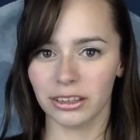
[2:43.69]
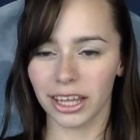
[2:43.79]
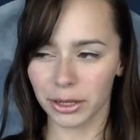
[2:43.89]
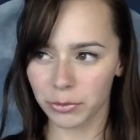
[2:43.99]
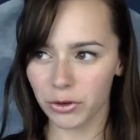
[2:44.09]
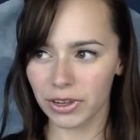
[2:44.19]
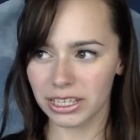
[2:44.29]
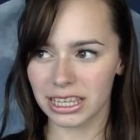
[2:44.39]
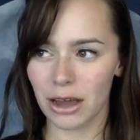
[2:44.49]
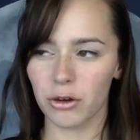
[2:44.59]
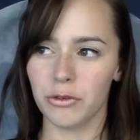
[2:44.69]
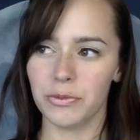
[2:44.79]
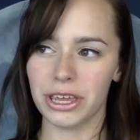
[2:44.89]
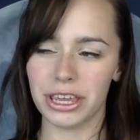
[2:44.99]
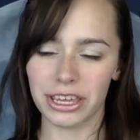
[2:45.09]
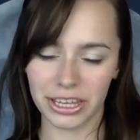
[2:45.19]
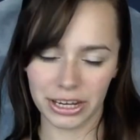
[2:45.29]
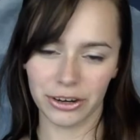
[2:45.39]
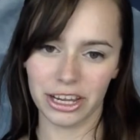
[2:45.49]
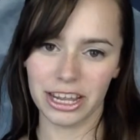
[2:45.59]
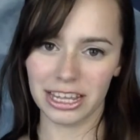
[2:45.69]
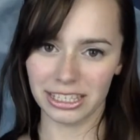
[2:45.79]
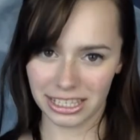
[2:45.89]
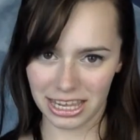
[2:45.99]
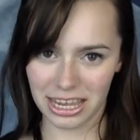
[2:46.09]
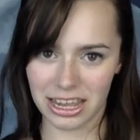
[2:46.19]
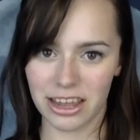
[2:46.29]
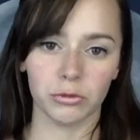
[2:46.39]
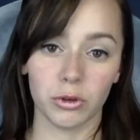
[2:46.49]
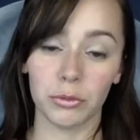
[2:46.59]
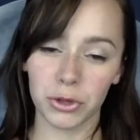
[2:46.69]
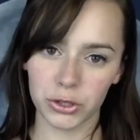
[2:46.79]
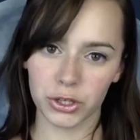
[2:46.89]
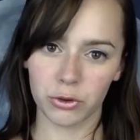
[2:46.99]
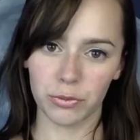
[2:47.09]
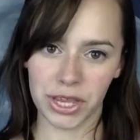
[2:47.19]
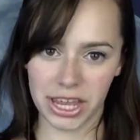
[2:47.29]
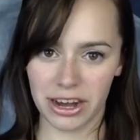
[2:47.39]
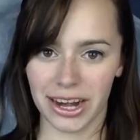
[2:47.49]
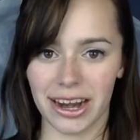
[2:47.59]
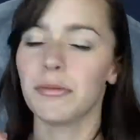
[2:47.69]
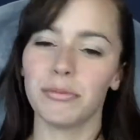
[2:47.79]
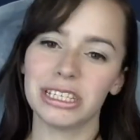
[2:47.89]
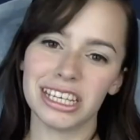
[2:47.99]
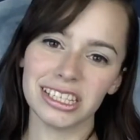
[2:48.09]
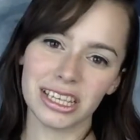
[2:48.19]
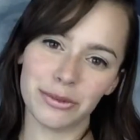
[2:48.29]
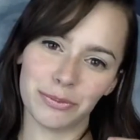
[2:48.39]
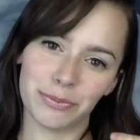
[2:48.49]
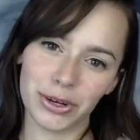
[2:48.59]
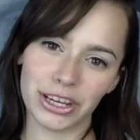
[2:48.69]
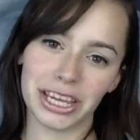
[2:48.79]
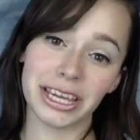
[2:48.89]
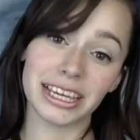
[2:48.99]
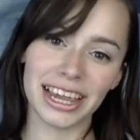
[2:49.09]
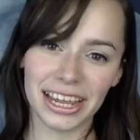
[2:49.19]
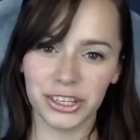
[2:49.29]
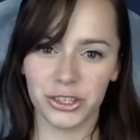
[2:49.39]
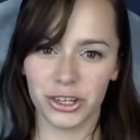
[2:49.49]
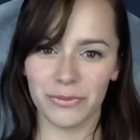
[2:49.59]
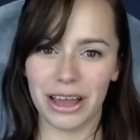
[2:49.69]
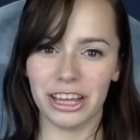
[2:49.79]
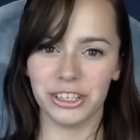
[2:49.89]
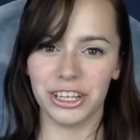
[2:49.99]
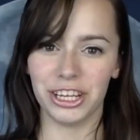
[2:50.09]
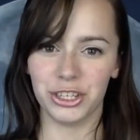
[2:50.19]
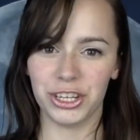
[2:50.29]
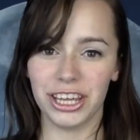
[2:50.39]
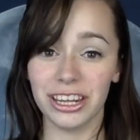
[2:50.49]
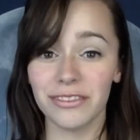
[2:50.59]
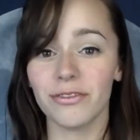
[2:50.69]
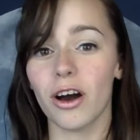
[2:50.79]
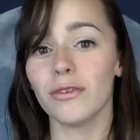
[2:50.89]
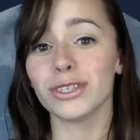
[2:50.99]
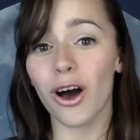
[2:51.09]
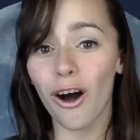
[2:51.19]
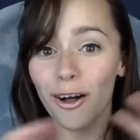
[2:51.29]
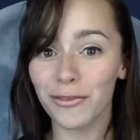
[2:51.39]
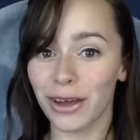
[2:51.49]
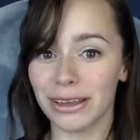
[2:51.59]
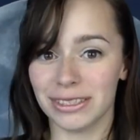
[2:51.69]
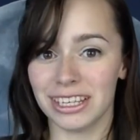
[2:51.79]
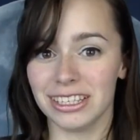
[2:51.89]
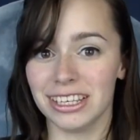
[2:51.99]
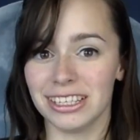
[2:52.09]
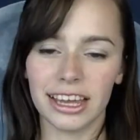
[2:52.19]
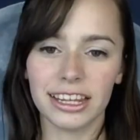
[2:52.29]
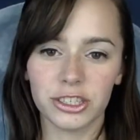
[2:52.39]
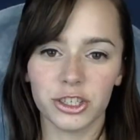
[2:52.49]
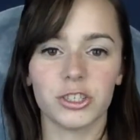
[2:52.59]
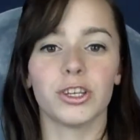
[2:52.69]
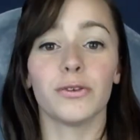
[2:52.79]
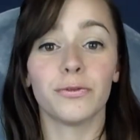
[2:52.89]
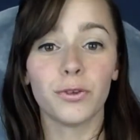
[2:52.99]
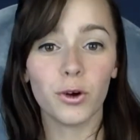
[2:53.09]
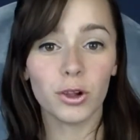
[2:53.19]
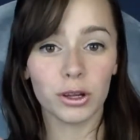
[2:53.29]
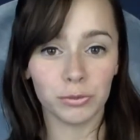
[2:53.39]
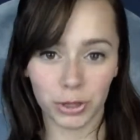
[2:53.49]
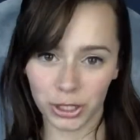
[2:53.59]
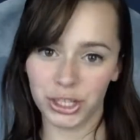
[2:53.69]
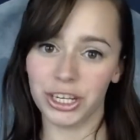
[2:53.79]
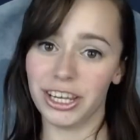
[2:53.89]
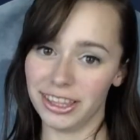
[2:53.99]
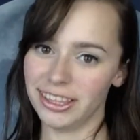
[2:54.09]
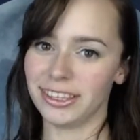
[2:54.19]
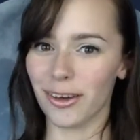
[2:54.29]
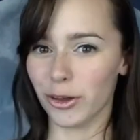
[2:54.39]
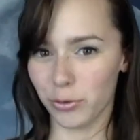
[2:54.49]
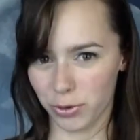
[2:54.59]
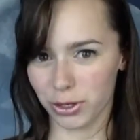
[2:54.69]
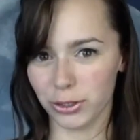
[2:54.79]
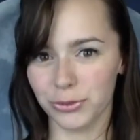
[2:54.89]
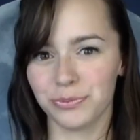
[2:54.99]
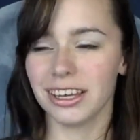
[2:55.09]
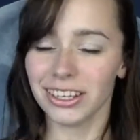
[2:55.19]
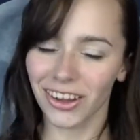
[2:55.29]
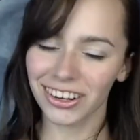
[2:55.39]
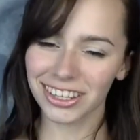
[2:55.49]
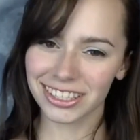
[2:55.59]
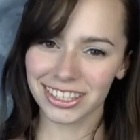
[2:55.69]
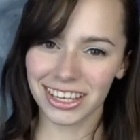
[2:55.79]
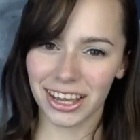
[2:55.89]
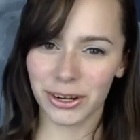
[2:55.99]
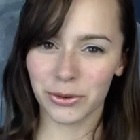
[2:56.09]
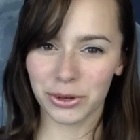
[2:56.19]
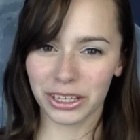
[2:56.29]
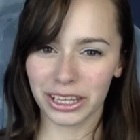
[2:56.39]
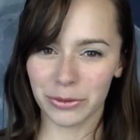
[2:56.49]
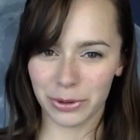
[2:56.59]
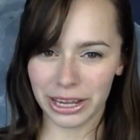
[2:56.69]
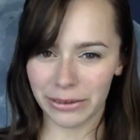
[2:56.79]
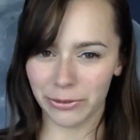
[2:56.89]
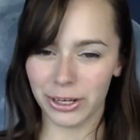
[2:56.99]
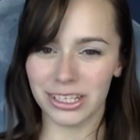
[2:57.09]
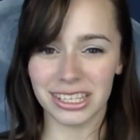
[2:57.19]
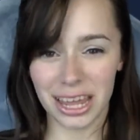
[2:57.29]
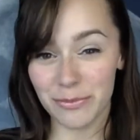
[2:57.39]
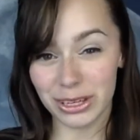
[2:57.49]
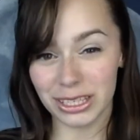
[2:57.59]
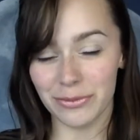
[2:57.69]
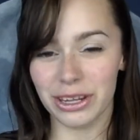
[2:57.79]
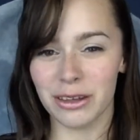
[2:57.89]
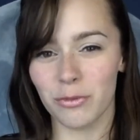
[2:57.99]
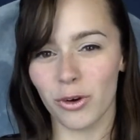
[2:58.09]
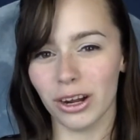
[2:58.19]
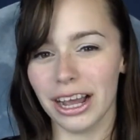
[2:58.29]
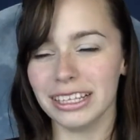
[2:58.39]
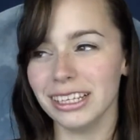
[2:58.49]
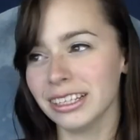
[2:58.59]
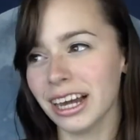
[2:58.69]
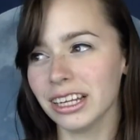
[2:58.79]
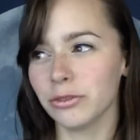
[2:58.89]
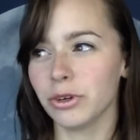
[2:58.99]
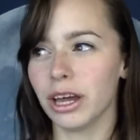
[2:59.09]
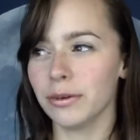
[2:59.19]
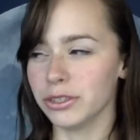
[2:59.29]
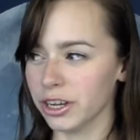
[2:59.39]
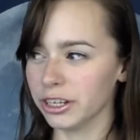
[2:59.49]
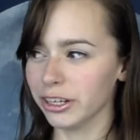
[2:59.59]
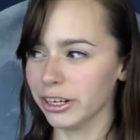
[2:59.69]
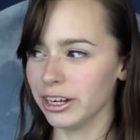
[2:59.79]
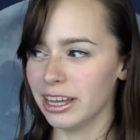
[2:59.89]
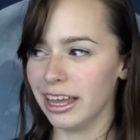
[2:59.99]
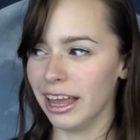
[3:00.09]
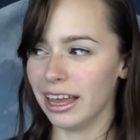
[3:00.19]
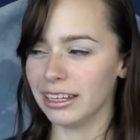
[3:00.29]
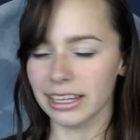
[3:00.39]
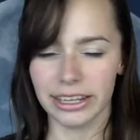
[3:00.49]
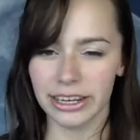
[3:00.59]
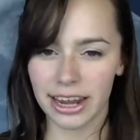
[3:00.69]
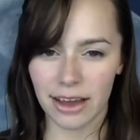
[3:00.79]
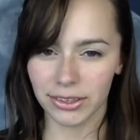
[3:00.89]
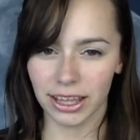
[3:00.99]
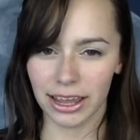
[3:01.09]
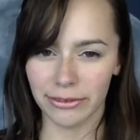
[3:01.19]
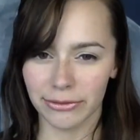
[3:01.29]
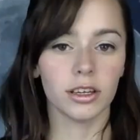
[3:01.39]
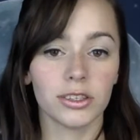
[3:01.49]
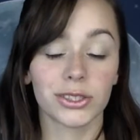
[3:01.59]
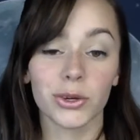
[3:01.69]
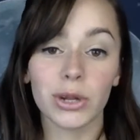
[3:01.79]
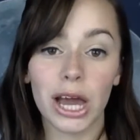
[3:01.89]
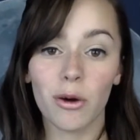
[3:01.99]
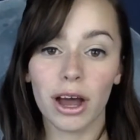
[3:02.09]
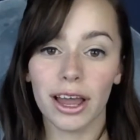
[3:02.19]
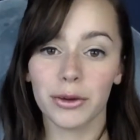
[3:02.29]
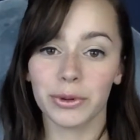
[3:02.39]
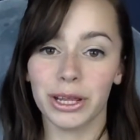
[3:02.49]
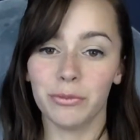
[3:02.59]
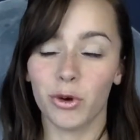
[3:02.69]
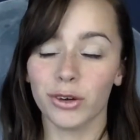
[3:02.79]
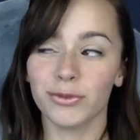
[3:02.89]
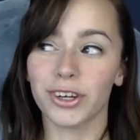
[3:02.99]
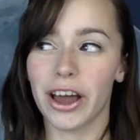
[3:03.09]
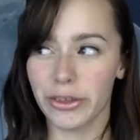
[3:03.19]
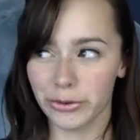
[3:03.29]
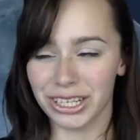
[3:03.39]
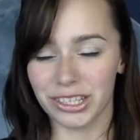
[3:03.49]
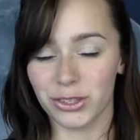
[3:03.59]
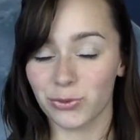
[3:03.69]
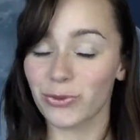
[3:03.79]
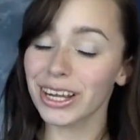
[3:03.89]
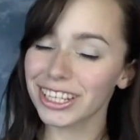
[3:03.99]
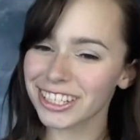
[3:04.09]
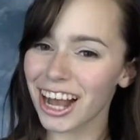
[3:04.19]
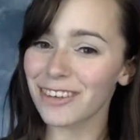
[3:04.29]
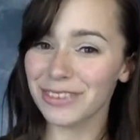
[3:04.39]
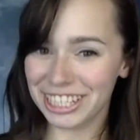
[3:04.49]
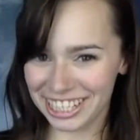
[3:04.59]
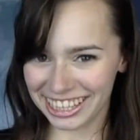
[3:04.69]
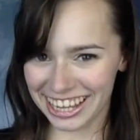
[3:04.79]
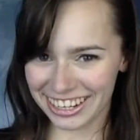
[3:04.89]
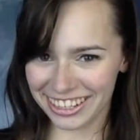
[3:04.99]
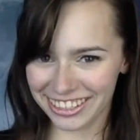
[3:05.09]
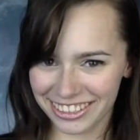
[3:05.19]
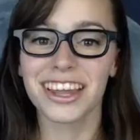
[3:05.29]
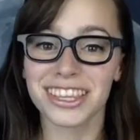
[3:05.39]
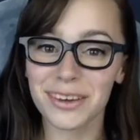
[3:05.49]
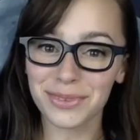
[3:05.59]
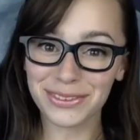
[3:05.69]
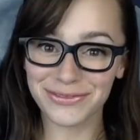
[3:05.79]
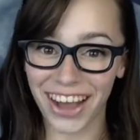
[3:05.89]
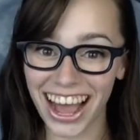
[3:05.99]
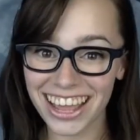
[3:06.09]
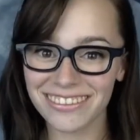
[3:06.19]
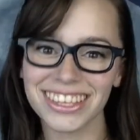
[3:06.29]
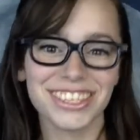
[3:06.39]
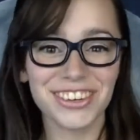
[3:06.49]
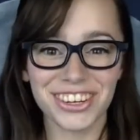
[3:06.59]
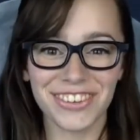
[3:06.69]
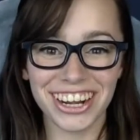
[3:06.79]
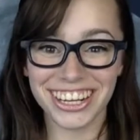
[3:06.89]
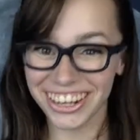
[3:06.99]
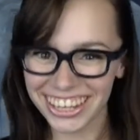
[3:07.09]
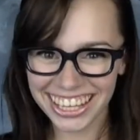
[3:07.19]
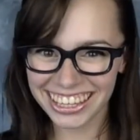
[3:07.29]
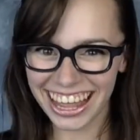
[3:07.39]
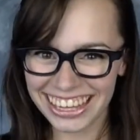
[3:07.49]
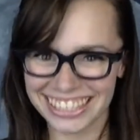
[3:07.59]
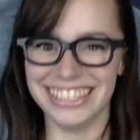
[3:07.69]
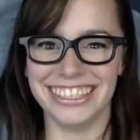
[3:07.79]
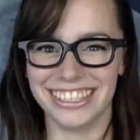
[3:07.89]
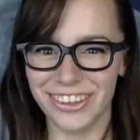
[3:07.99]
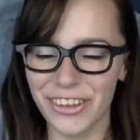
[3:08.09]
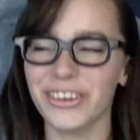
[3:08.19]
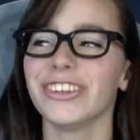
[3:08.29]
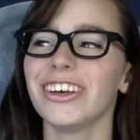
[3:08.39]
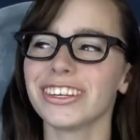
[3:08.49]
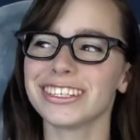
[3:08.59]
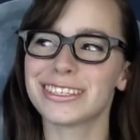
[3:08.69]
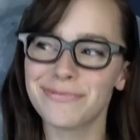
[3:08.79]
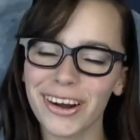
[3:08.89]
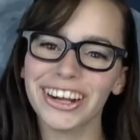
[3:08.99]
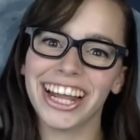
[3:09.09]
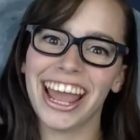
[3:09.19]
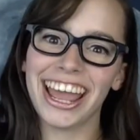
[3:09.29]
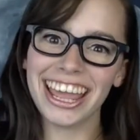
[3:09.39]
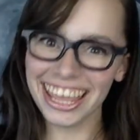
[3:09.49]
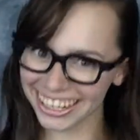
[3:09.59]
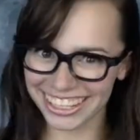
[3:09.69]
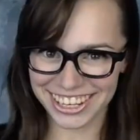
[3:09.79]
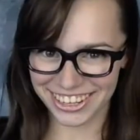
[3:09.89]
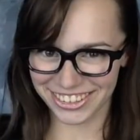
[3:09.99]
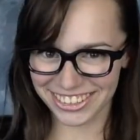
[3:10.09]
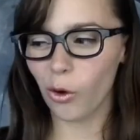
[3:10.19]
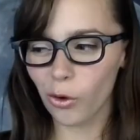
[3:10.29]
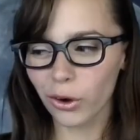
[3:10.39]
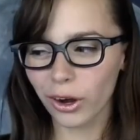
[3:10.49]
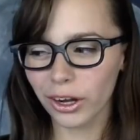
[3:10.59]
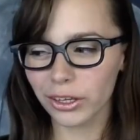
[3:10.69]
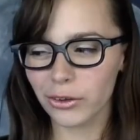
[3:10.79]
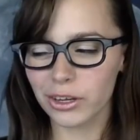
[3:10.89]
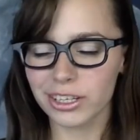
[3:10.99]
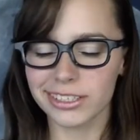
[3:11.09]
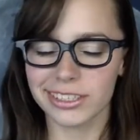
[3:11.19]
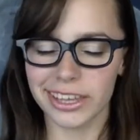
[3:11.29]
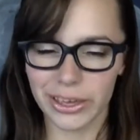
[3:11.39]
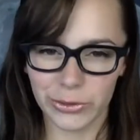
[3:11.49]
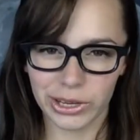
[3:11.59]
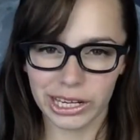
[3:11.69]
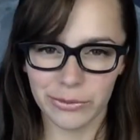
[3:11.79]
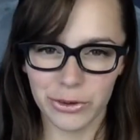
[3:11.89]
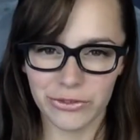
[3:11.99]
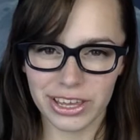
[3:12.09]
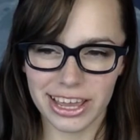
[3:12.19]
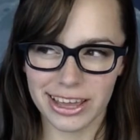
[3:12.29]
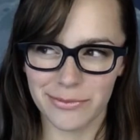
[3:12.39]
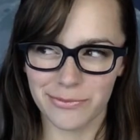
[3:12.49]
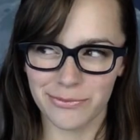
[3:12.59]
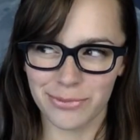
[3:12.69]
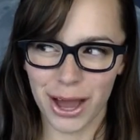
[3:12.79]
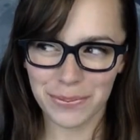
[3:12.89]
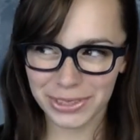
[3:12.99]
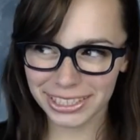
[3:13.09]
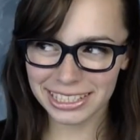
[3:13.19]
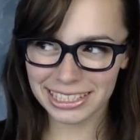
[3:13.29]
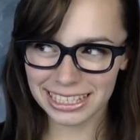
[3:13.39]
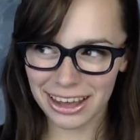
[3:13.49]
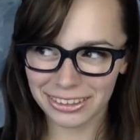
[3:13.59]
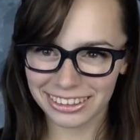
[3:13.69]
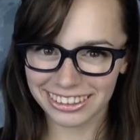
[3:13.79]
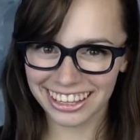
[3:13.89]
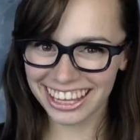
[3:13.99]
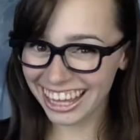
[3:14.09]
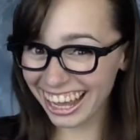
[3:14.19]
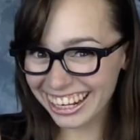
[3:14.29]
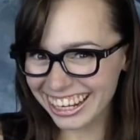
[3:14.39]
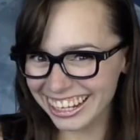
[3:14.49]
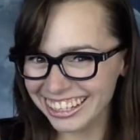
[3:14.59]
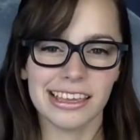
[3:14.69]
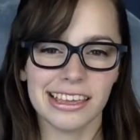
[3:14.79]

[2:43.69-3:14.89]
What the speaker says: Like movies, that would be hearing and seeing, while music would be hearing. But since a book engages your imagination, it involves all 5 senses, and it's just a full immersion in this other world. And honestly, I don't really read for escapism anymore. I did kind of when I was younger, and I didn't have a life. So now I read more for other reasons, which I'll mention later. Number 5 is you can wear nerdy glasses, so you'll look smart and cute. Or you could just see a 3D movie and pop the lenses out like I did.